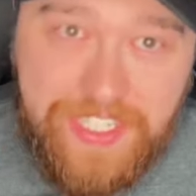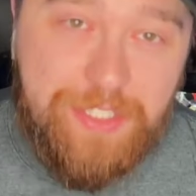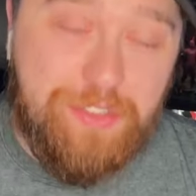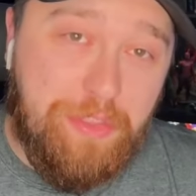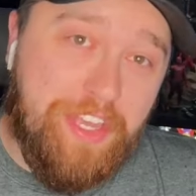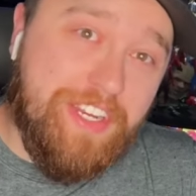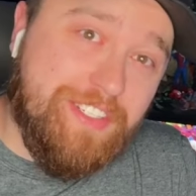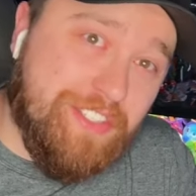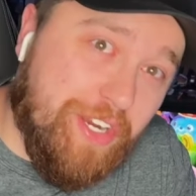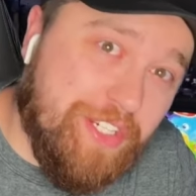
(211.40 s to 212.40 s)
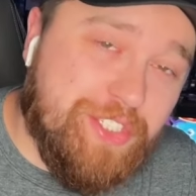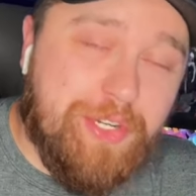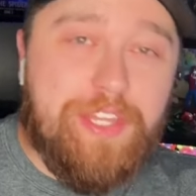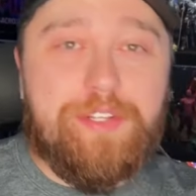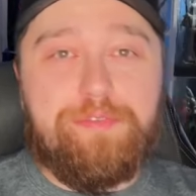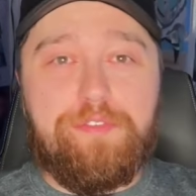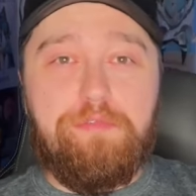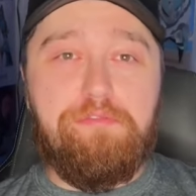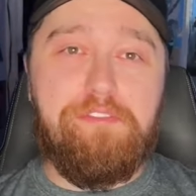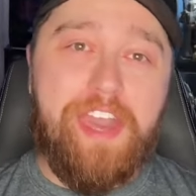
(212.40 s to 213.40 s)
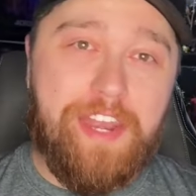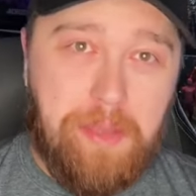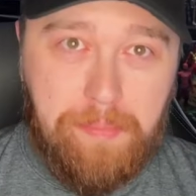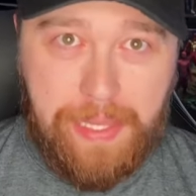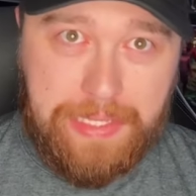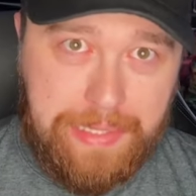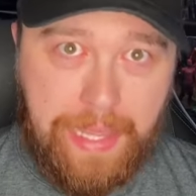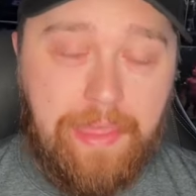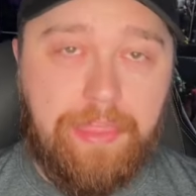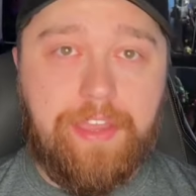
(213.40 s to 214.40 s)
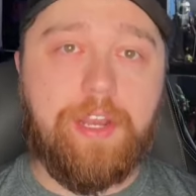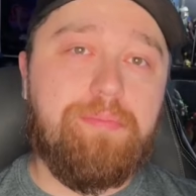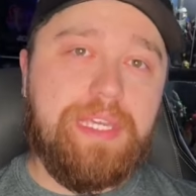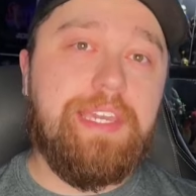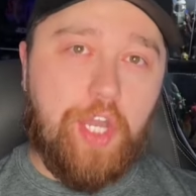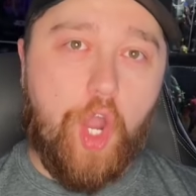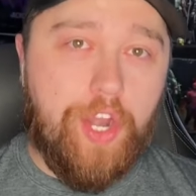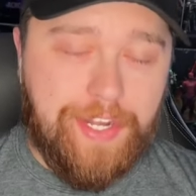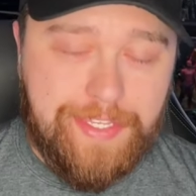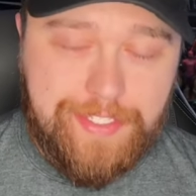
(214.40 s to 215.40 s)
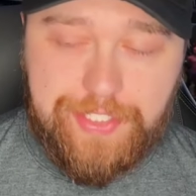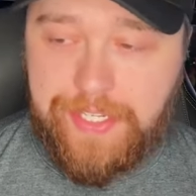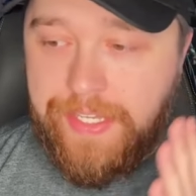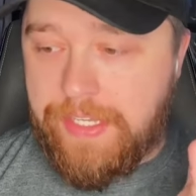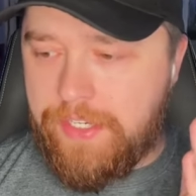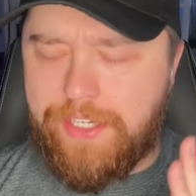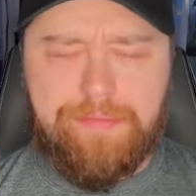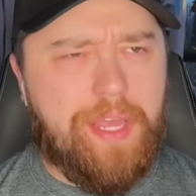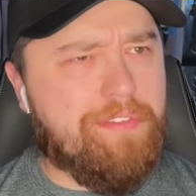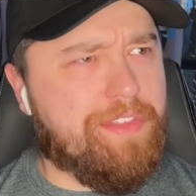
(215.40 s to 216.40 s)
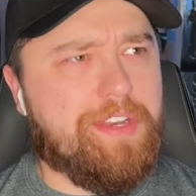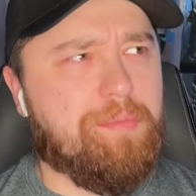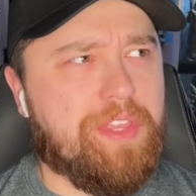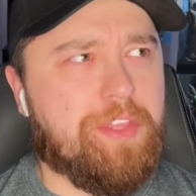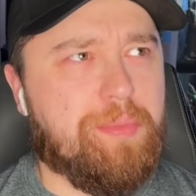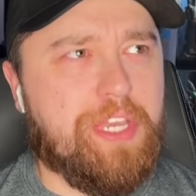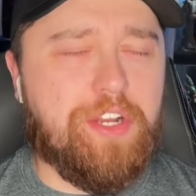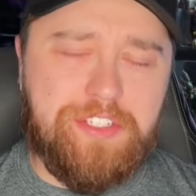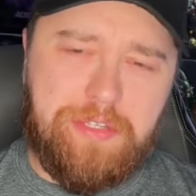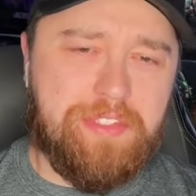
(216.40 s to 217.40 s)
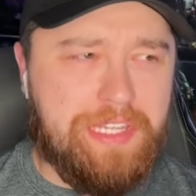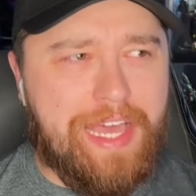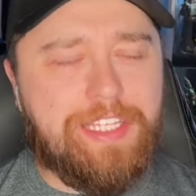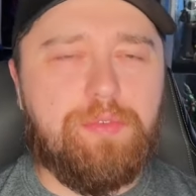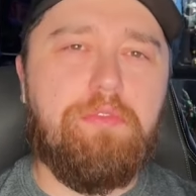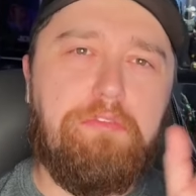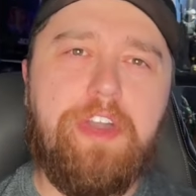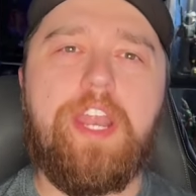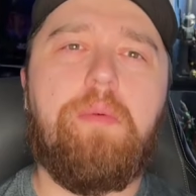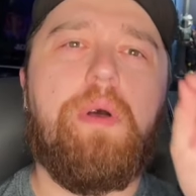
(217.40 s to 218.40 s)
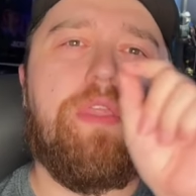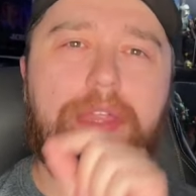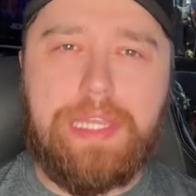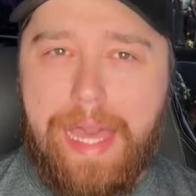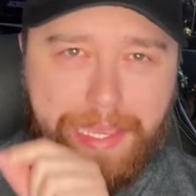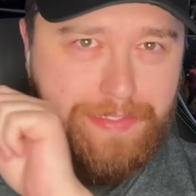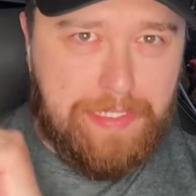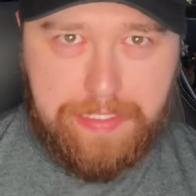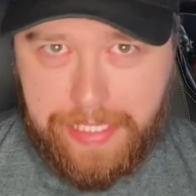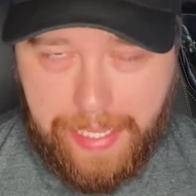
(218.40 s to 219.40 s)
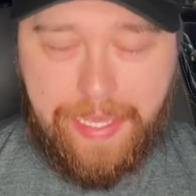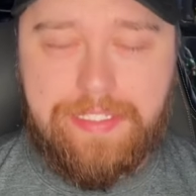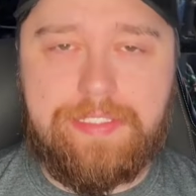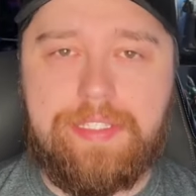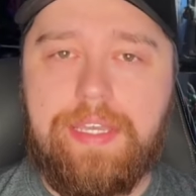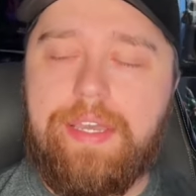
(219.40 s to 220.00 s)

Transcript: So there's our trailer for Venom Let There Be Carnage or not Venom, Let There Be Carnage. That was the last one. Venom, The Last Dance.